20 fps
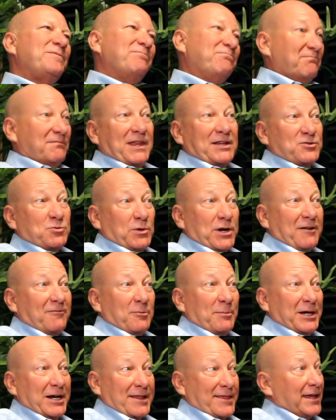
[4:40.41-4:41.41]
That's what
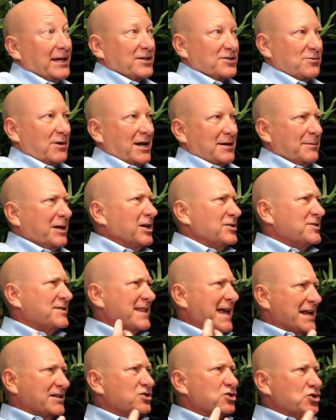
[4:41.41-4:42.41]
everybody thinks, right? Because
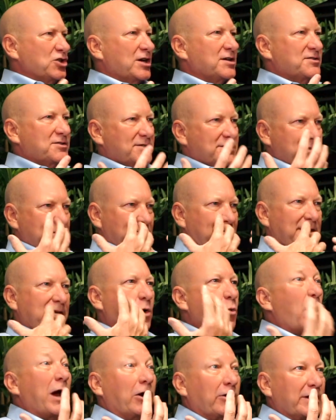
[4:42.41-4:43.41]
that's just the
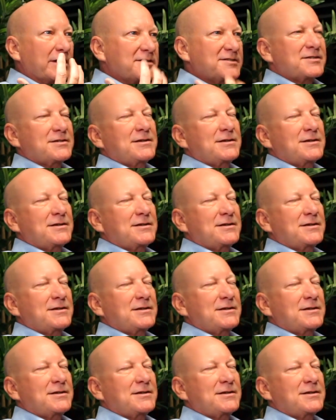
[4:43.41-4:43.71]
awareness.